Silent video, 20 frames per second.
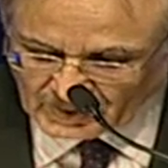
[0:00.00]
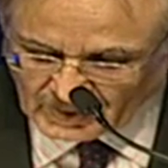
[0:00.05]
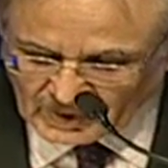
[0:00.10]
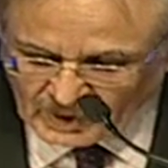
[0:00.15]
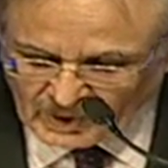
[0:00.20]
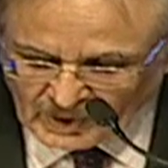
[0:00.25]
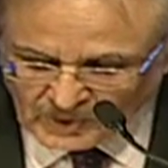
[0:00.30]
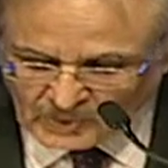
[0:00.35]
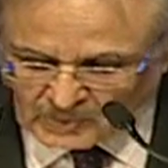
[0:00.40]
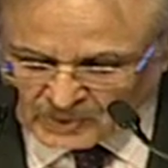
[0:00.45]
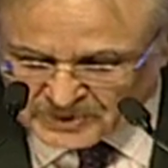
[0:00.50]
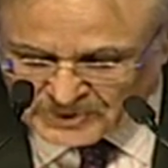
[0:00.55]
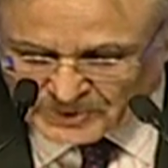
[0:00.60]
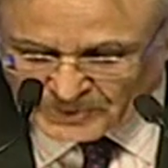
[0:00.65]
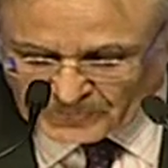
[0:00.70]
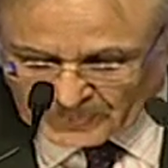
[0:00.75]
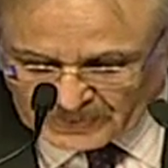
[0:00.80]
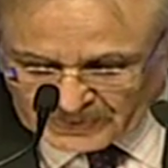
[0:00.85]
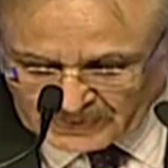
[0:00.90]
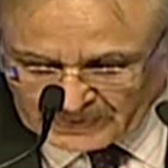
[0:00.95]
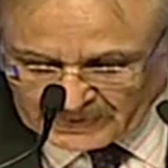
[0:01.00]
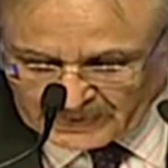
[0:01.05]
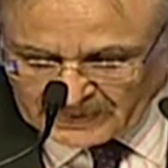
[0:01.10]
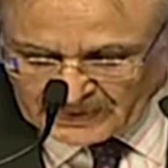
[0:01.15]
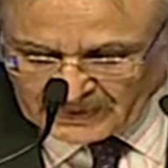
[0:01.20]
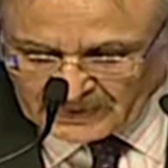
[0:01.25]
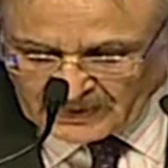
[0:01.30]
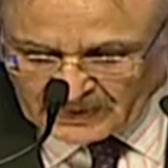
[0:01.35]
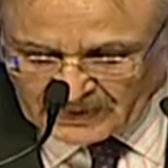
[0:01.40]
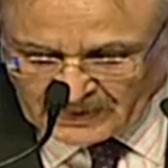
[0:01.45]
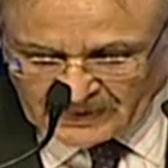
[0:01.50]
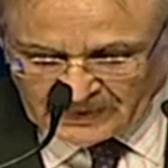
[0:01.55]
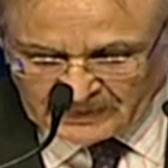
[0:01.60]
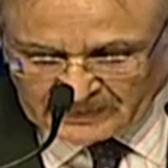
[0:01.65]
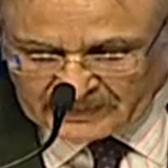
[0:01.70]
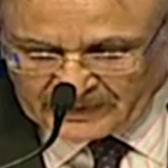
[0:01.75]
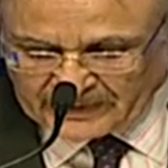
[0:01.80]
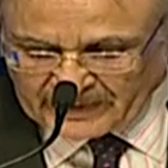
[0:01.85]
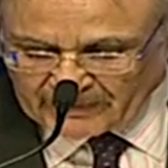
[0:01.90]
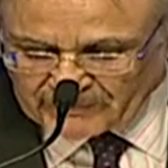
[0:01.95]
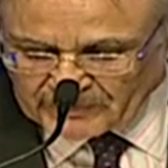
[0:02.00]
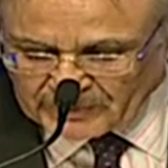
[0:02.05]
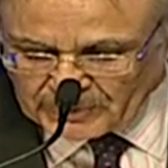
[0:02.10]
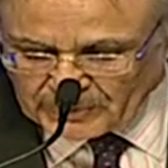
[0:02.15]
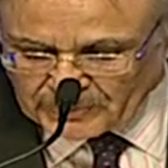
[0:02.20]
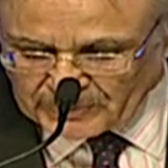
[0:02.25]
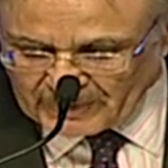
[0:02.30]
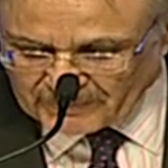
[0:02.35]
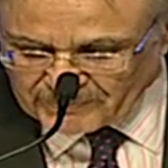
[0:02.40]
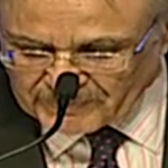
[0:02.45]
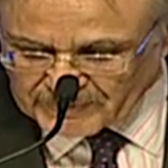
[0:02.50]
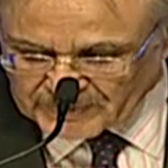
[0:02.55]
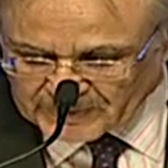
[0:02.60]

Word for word: Consequently, the revenue deficit